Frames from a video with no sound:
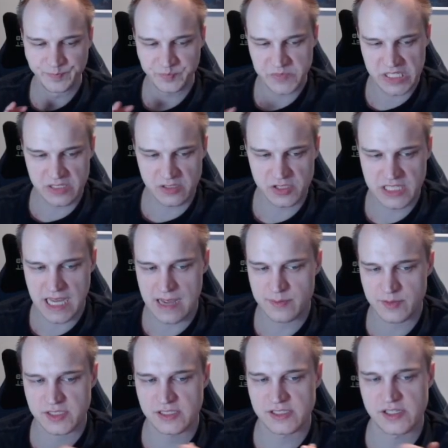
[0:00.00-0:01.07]
into
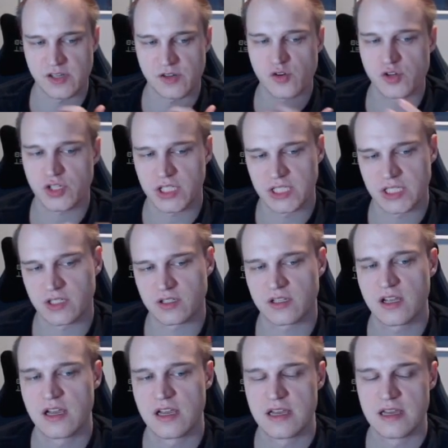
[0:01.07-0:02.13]
Scabs, since you're usually not
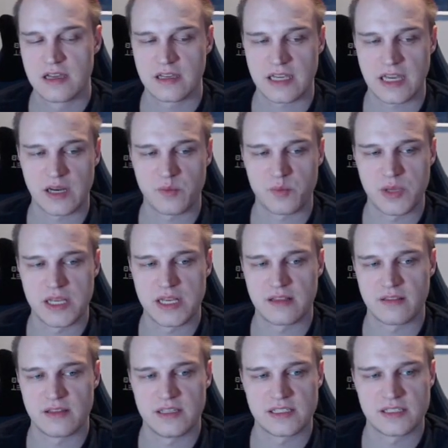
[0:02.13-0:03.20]
kind of
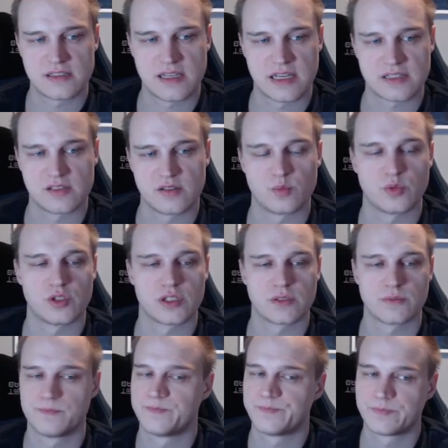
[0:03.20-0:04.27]
beating these decks on board.
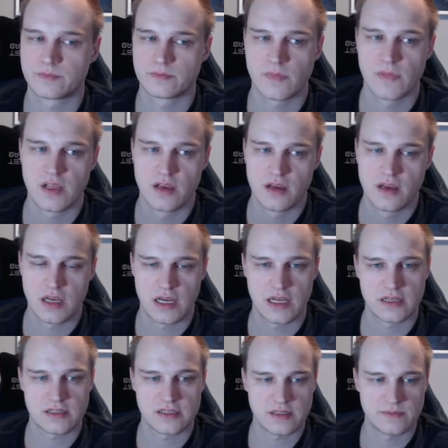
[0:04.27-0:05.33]

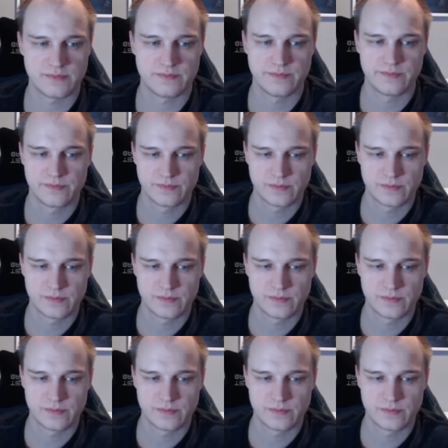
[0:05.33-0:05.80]
And one